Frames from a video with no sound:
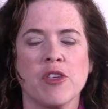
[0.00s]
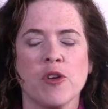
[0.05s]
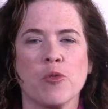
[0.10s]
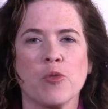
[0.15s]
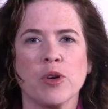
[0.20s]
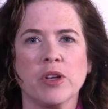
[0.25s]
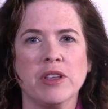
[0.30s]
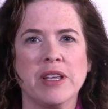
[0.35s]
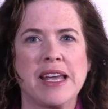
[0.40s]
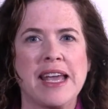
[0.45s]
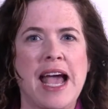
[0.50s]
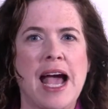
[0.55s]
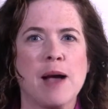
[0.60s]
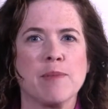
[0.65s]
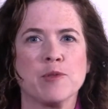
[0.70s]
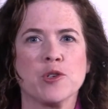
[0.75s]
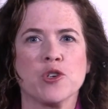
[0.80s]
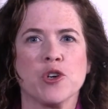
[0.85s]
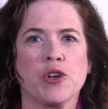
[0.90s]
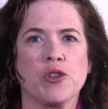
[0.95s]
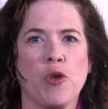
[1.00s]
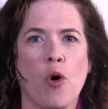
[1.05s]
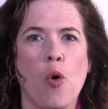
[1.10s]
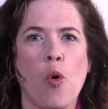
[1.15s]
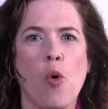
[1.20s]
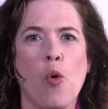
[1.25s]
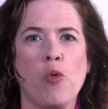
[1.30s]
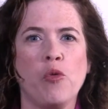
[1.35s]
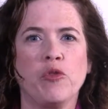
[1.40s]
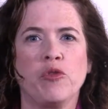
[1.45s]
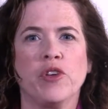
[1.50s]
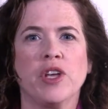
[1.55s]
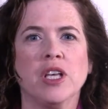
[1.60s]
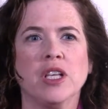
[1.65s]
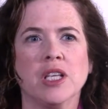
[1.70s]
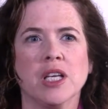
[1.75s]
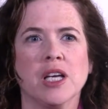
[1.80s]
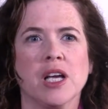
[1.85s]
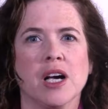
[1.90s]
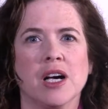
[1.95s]
They're really capturing the whole
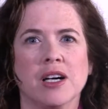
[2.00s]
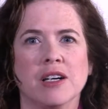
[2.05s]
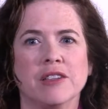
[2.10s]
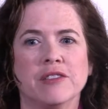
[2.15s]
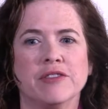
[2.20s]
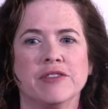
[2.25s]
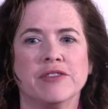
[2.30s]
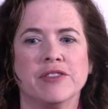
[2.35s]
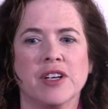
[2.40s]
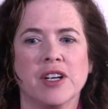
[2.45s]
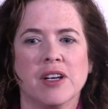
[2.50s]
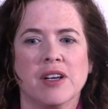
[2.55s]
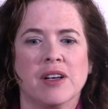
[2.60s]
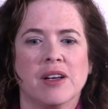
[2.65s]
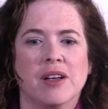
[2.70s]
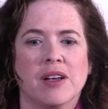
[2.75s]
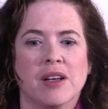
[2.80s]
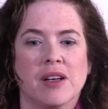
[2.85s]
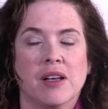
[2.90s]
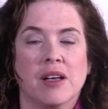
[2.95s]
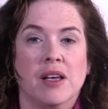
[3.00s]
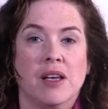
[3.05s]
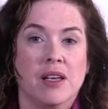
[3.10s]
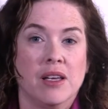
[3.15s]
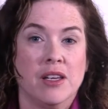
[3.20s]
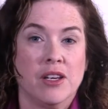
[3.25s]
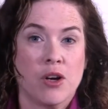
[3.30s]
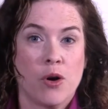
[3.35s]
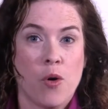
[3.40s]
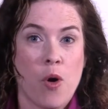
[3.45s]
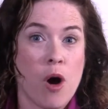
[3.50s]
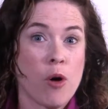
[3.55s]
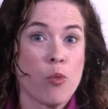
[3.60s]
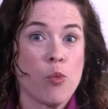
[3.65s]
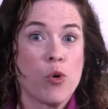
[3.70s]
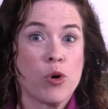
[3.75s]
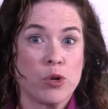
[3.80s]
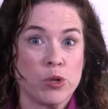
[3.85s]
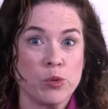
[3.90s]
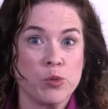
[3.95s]
feeling of you know, our
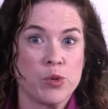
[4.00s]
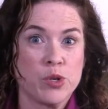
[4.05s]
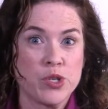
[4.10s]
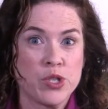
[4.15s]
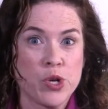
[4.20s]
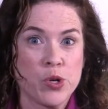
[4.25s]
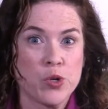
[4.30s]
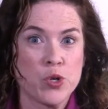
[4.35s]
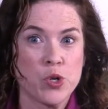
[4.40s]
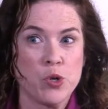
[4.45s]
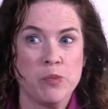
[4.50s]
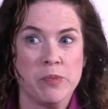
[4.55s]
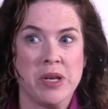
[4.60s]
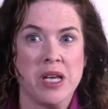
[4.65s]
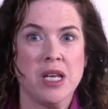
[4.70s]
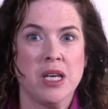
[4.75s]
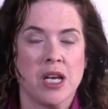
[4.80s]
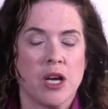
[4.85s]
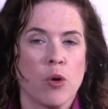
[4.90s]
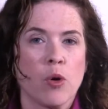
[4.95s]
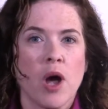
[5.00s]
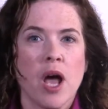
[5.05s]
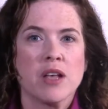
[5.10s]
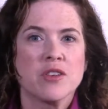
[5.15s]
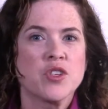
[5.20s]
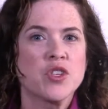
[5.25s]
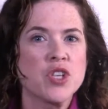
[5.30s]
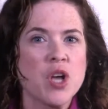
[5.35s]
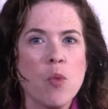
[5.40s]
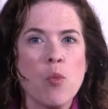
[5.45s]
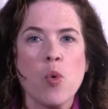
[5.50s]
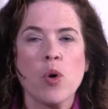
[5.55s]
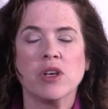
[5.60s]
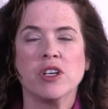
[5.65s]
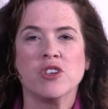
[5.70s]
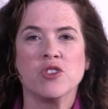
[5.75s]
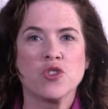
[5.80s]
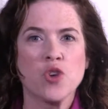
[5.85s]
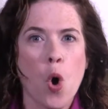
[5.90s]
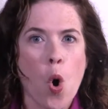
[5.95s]
world with social media, someone
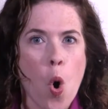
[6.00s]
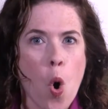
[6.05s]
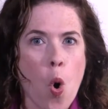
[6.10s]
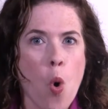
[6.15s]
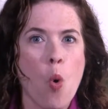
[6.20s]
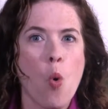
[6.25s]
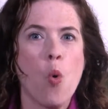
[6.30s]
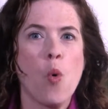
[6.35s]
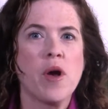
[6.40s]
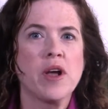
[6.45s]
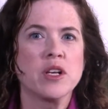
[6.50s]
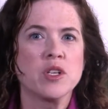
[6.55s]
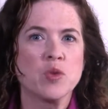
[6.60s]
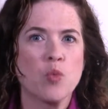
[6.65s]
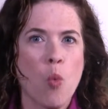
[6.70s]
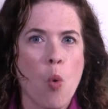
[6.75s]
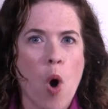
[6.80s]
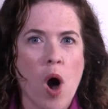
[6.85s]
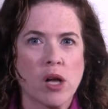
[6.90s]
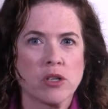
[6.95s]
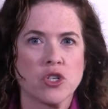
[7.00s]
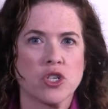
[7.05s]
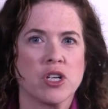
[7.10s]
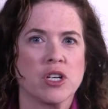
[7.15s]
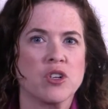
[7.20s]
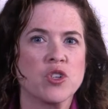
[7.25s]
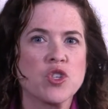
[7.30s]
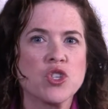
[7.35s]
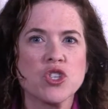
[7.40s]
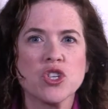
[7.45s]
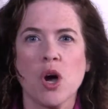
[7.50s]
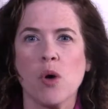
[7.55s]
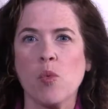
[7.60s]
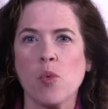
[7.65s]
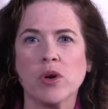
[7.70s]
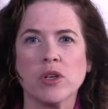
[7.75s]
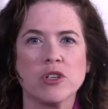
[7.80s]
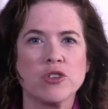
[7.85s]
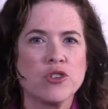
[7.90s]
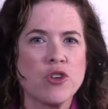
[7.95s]
is always watching,
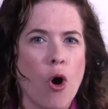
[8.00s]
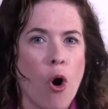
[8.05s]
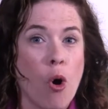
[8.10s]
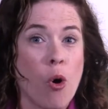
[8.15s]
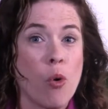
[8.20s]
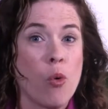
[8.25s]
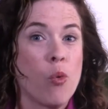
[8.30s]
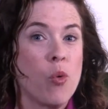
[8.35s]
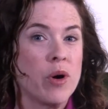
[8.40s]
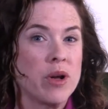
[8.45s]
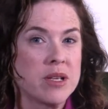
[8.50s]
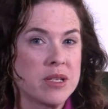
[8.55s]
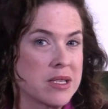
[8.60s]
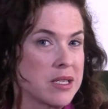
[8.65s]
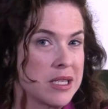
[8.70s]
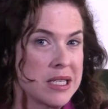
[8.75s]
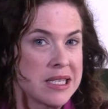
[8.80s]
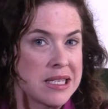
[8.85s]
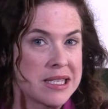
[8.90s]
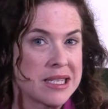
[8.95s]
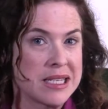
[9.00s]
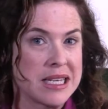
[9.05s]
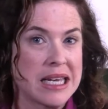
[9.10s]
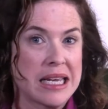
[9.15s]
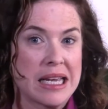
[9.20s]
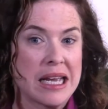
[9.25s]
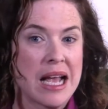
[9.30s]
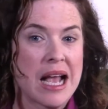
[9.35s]
someone is always listening.